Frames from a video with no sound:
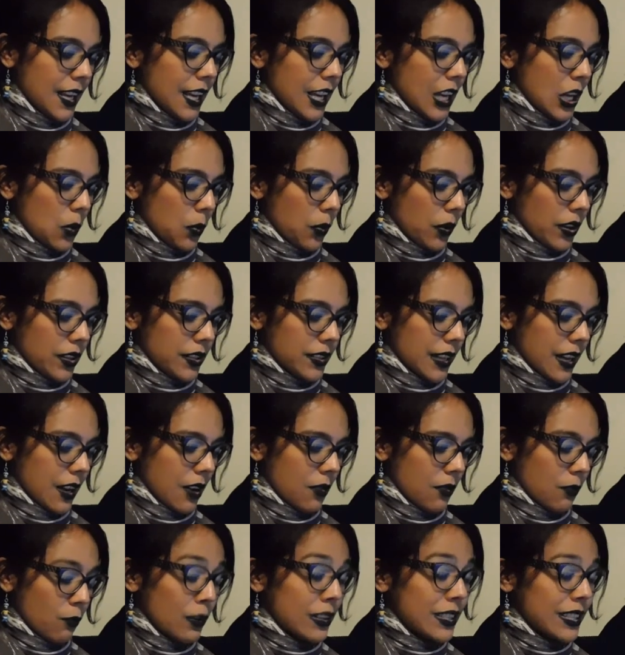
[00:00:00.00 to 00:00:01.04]
He works
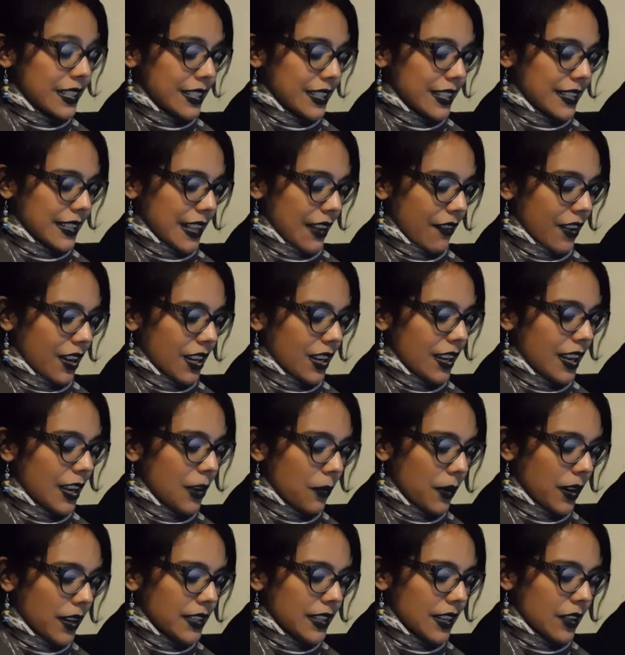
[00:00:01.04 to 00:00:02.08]
out 167. He
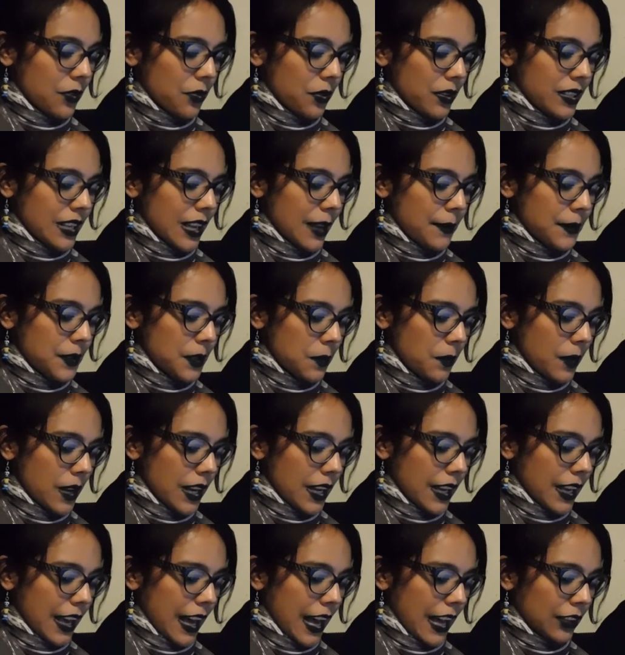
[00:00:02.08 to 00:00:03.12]
works out three times a
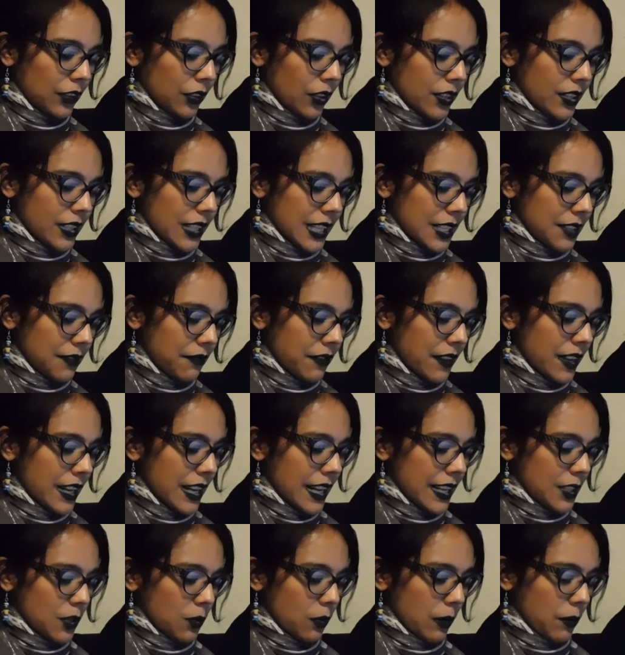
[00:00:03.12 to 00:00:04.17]
week and looks as fit
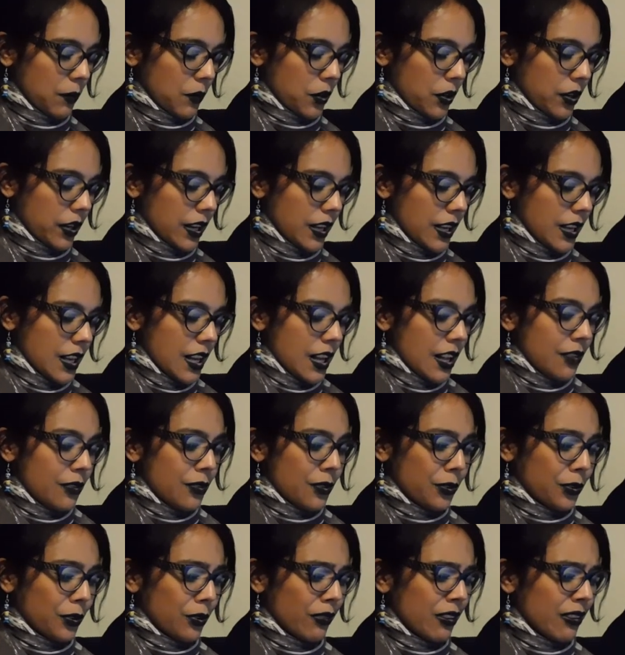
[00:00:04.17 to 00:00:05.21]
as a whipcord. The
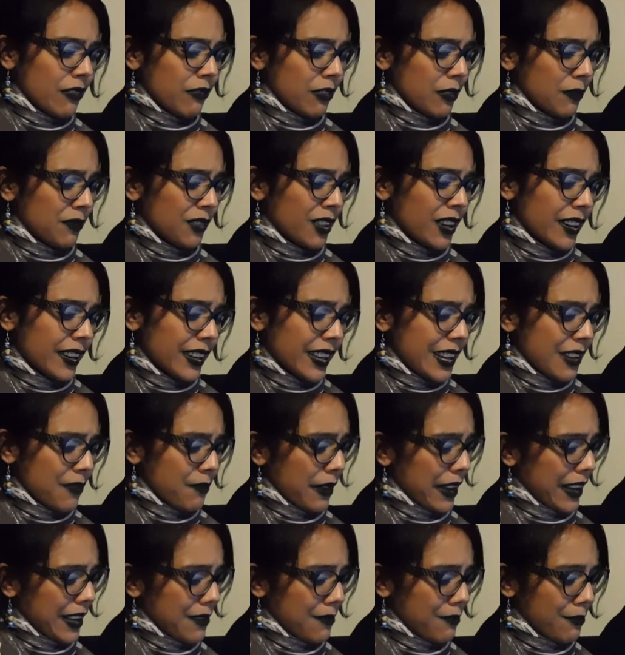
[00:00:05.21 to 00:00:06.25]
crony from Larkin,
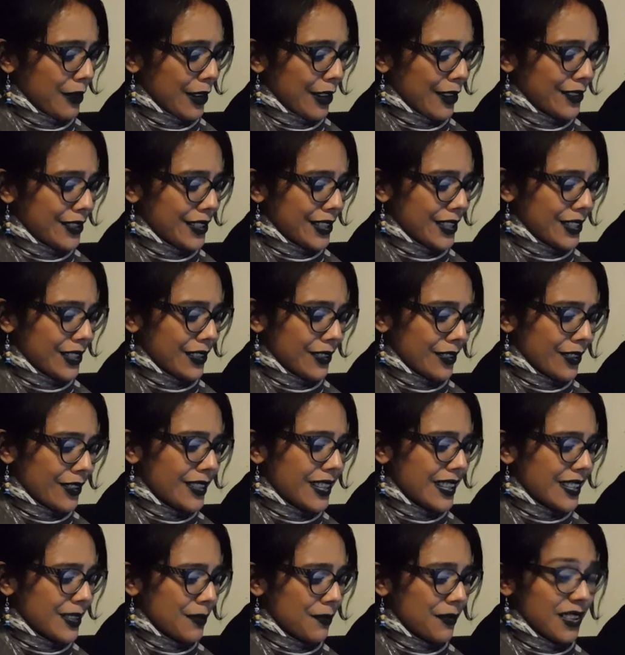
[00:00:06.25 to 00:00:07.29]
by comparison, looks
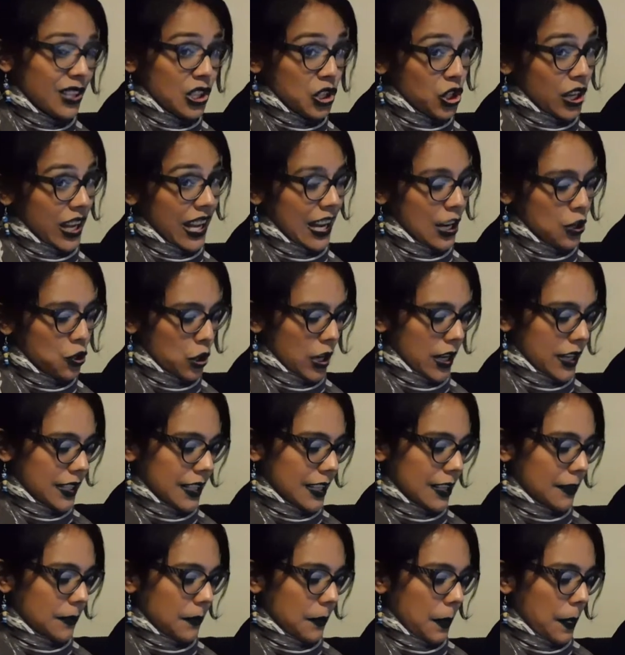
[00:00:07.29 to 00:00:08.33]
like something that a cat dragged in.
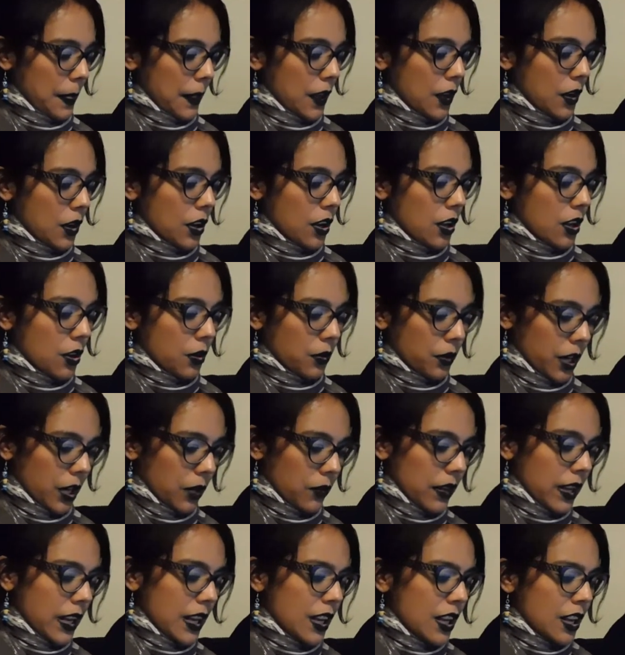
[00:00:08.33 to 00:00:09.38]

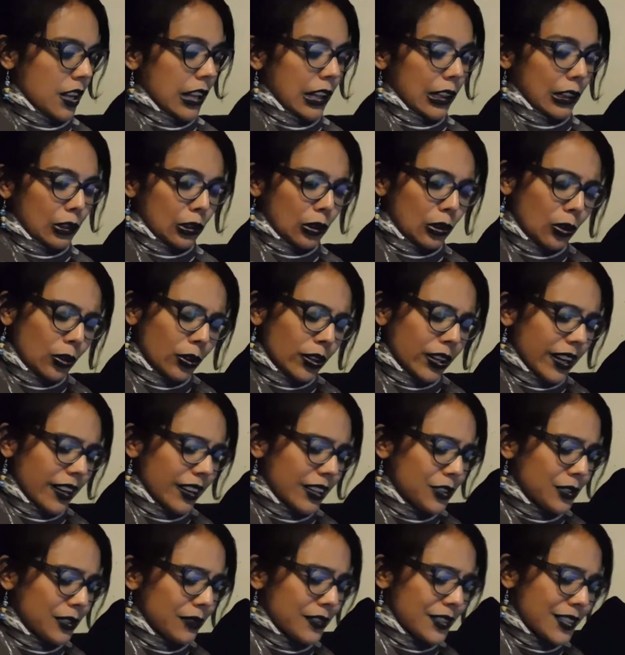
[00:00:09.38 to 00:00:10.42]
Crony, Lord, how
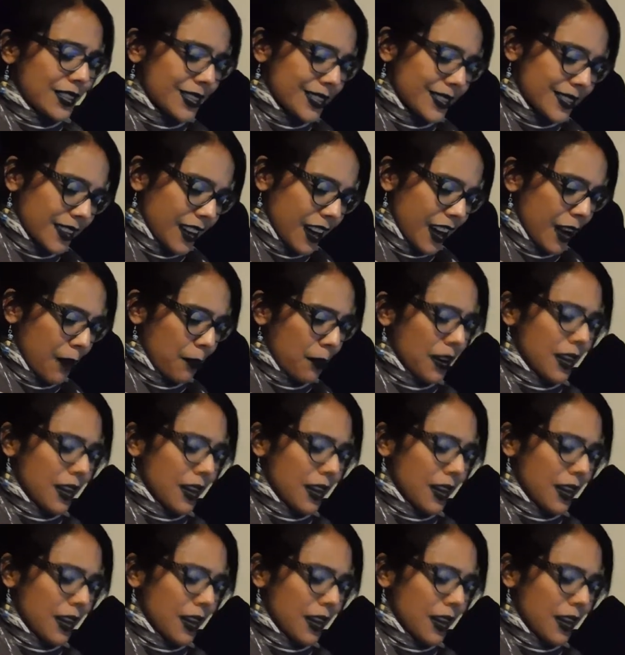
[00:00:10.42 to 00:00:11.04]
did you ever stop?